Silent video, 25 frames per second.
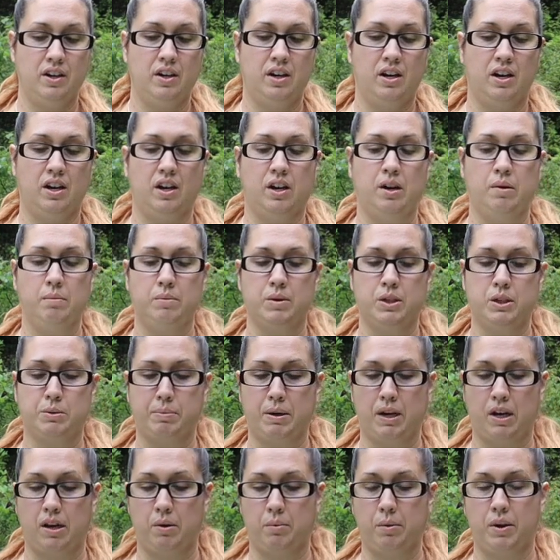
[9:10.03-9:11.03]
This
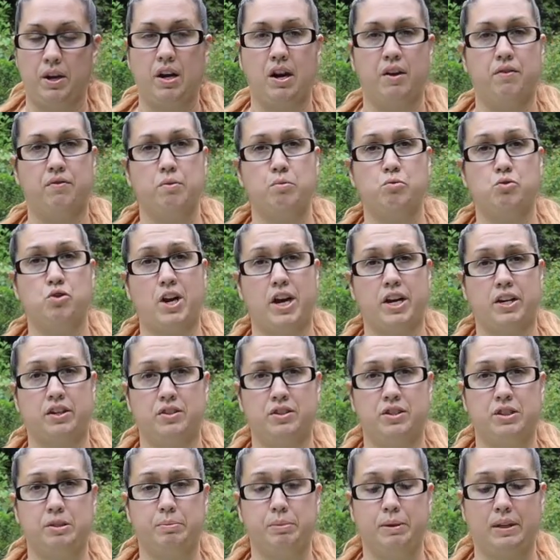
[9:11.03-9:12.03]
bucket we got from
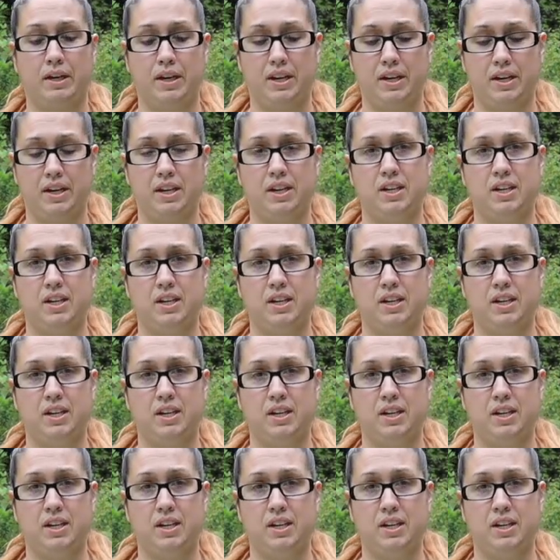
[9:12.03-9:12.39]
Tractor Supply.